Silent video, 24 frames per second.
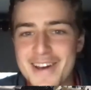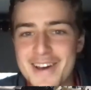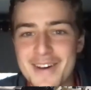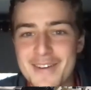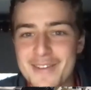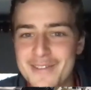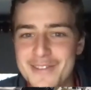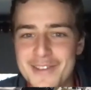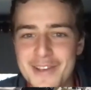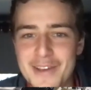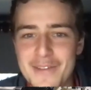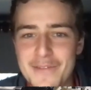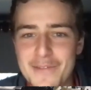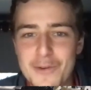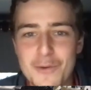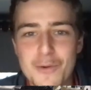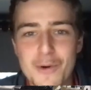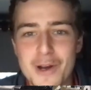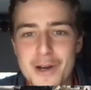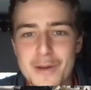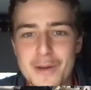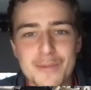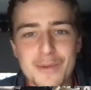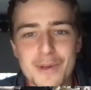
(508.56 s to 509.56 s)
know, if you
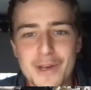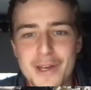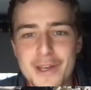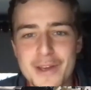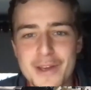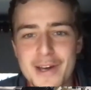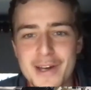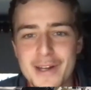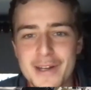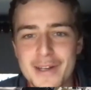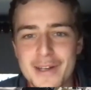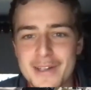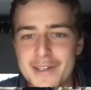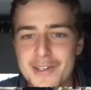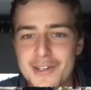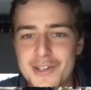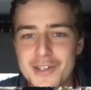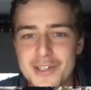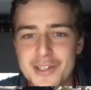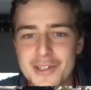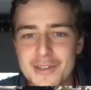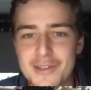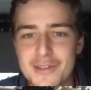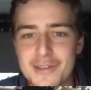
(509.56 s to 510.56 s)
want to play you got to
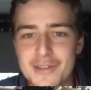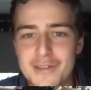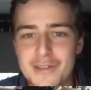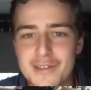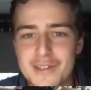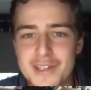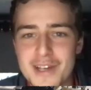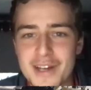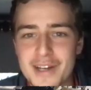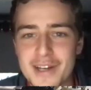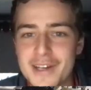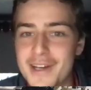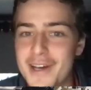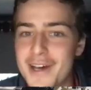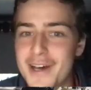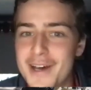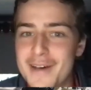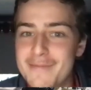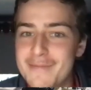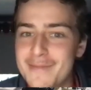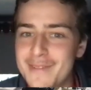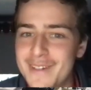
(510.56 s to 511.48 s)
just suck it up?